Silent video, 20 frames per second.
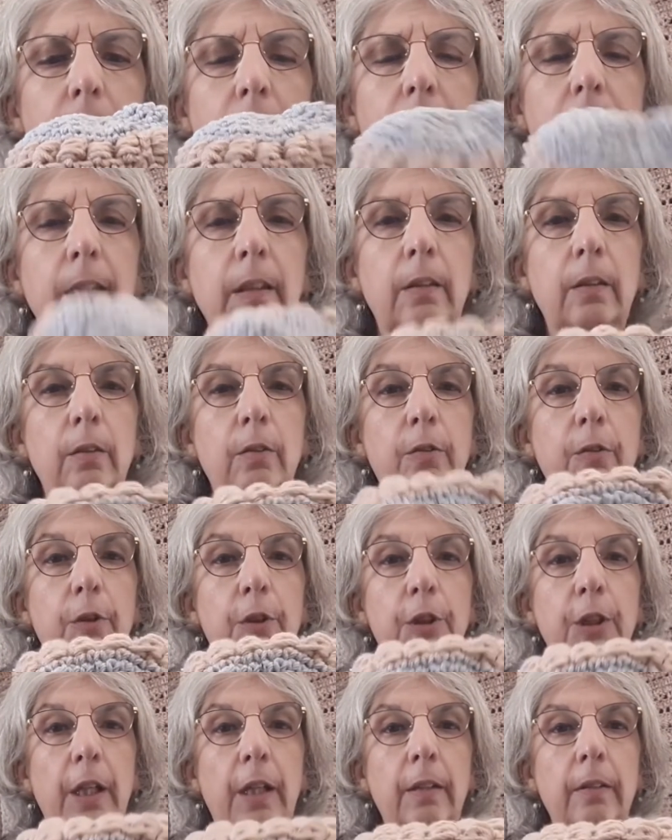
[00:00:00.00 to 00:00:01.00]
single
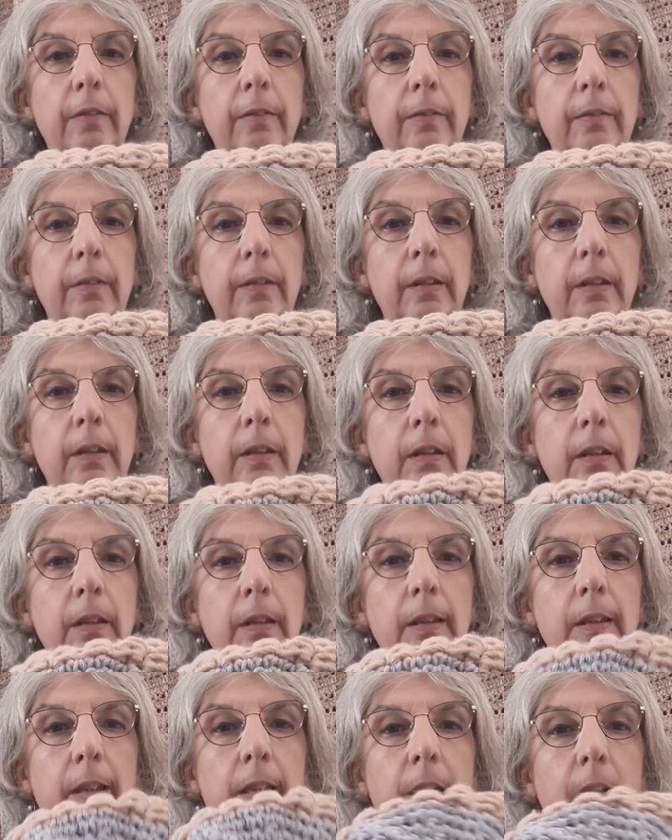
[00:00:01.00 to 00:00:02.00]
crochet.
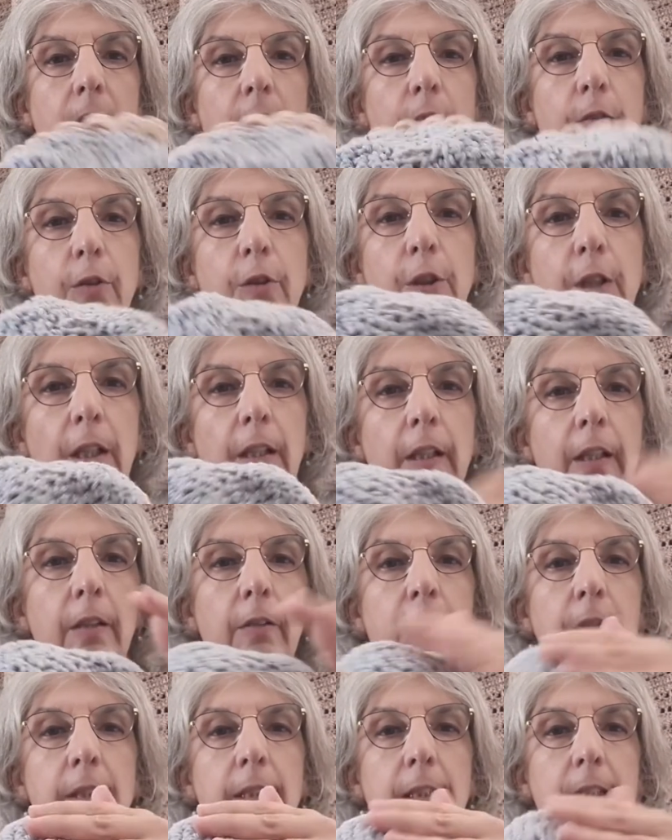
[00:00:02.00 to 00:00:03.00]
Single crochet
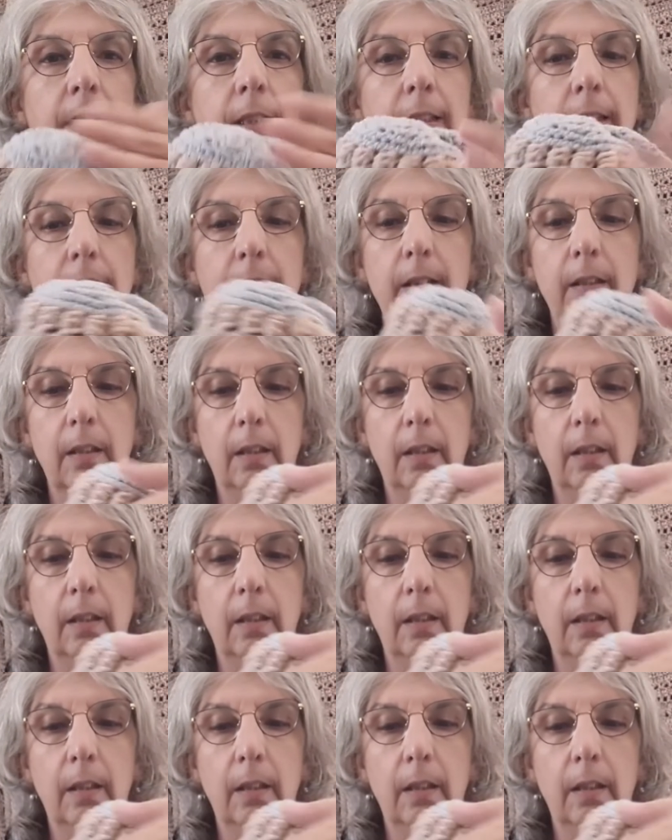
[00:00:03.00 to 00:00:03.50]
decreases,